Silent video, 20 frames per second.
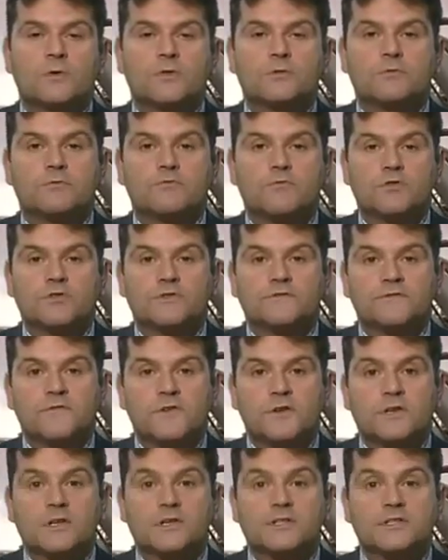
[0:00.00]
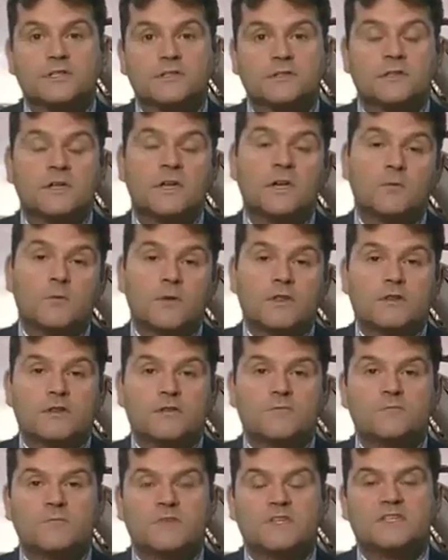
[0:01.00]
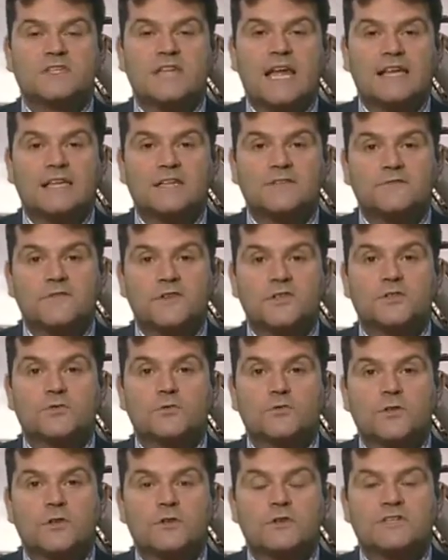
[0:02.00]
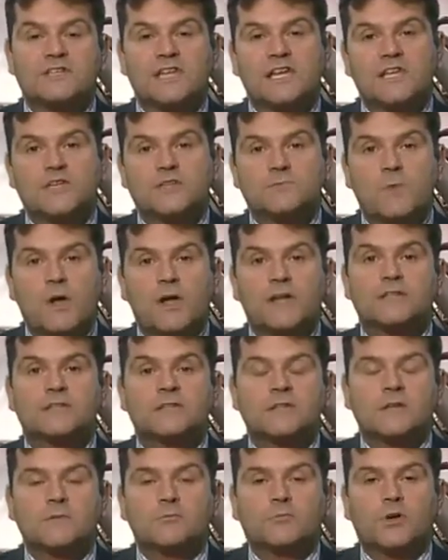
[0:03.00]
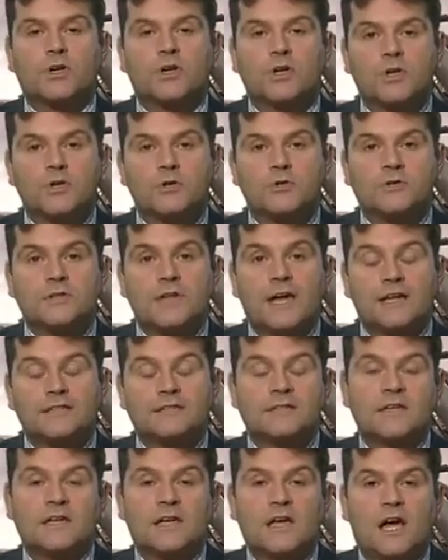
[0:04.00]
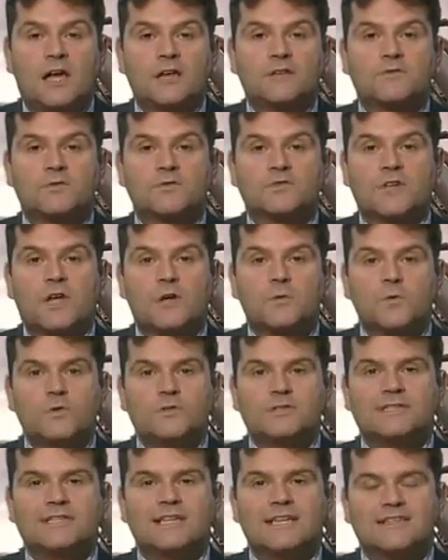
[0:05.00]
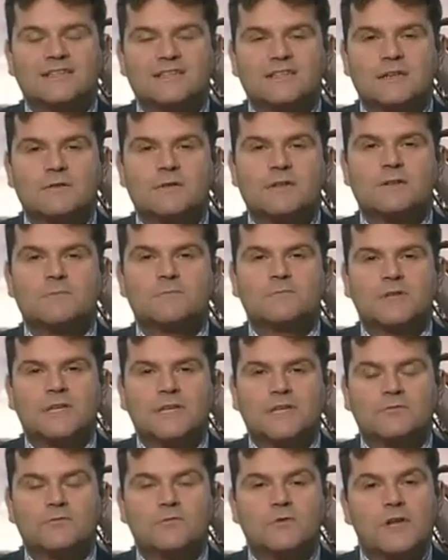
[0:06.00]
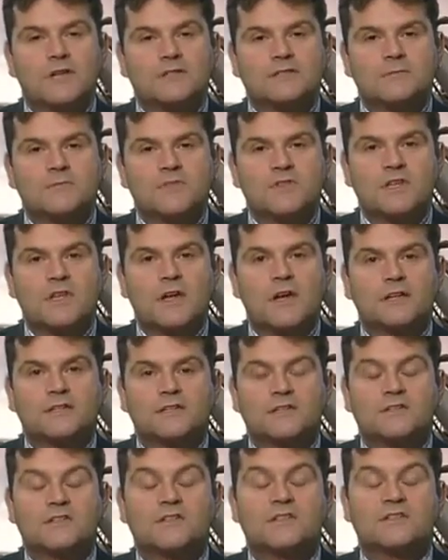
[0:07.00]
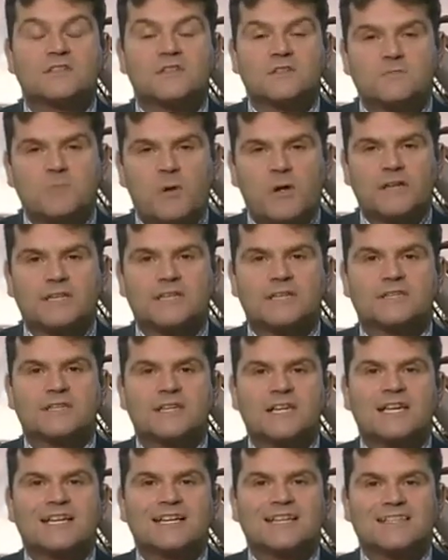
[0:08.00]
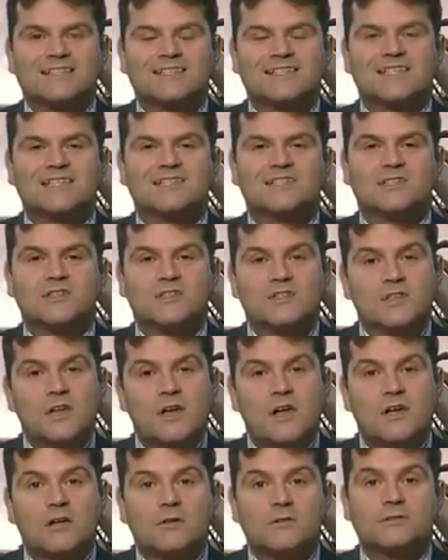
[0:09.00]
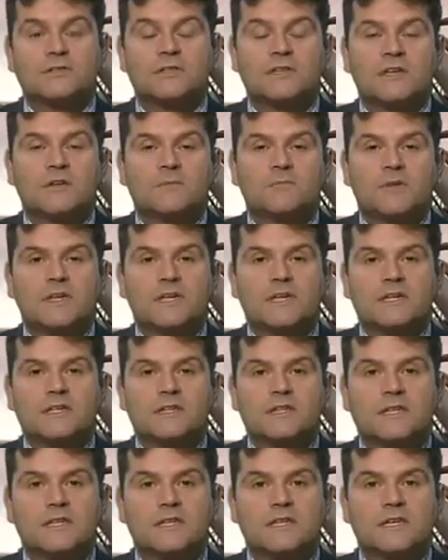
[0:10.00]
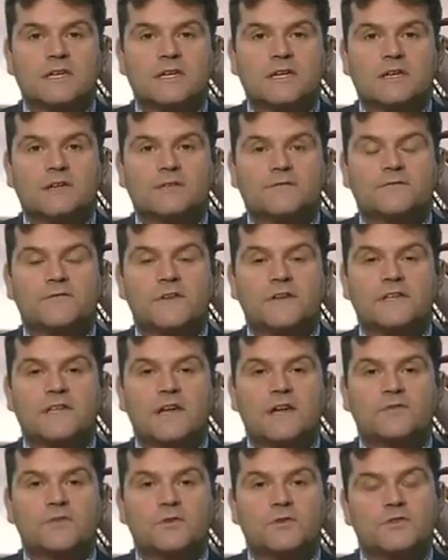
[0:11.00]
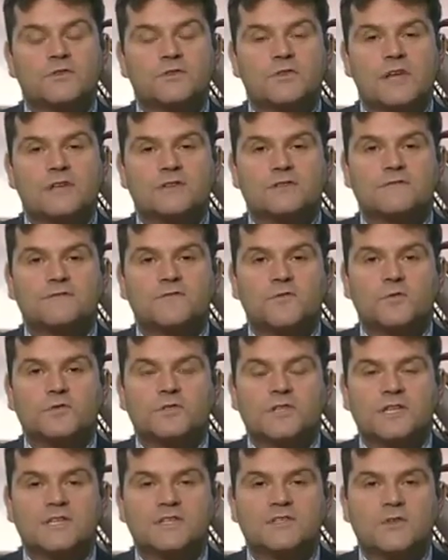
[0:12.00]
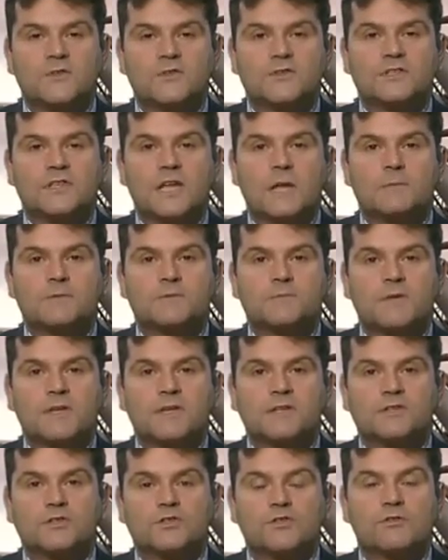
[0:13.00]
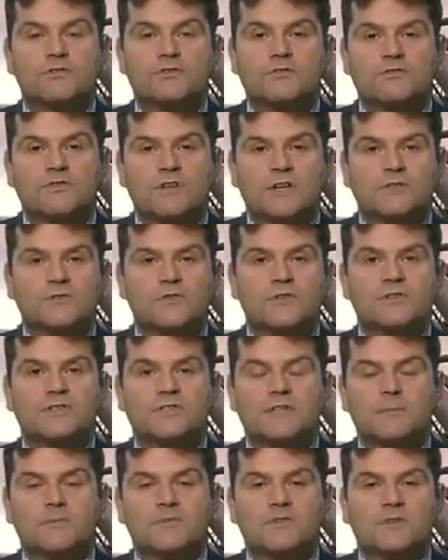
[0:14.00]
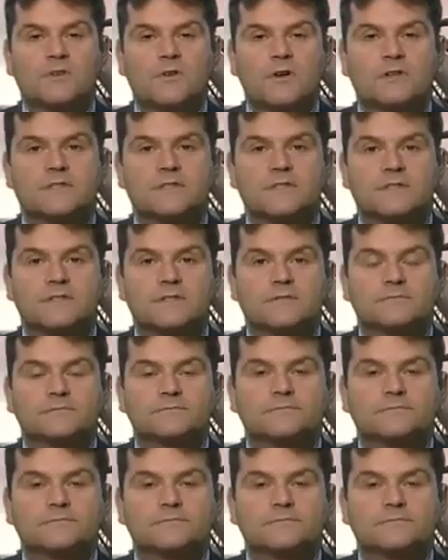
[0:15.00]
whether it be Roger Ferguson, whether it even be Stanley Fisher, although his age might preclude that. And of course, I wouldn't necessarily completely rule out Timothy Geithner, despite his consistent denials. Being the Fed governor in 2014 is not the same as being the Treasury Secretary in the depth of the crisis.